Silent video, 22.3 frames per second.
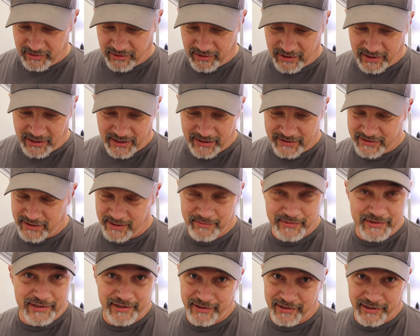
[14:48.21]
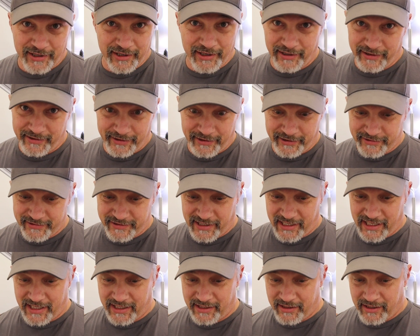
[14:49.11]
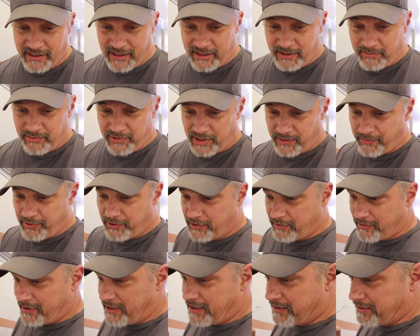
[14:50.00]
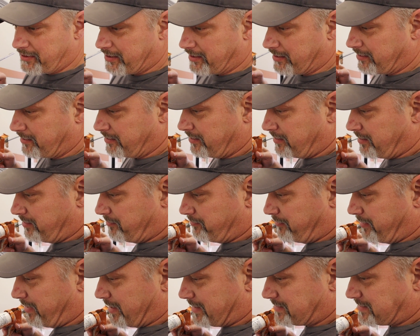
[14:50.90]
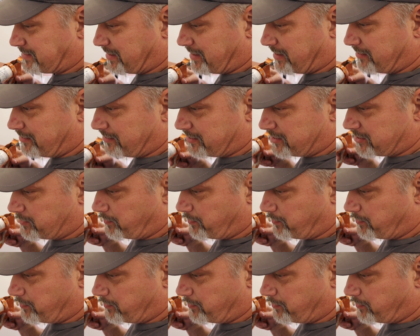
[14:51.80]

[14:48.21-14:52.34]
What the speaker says: So I'm just gonna go ahead and use that to put around the back side of this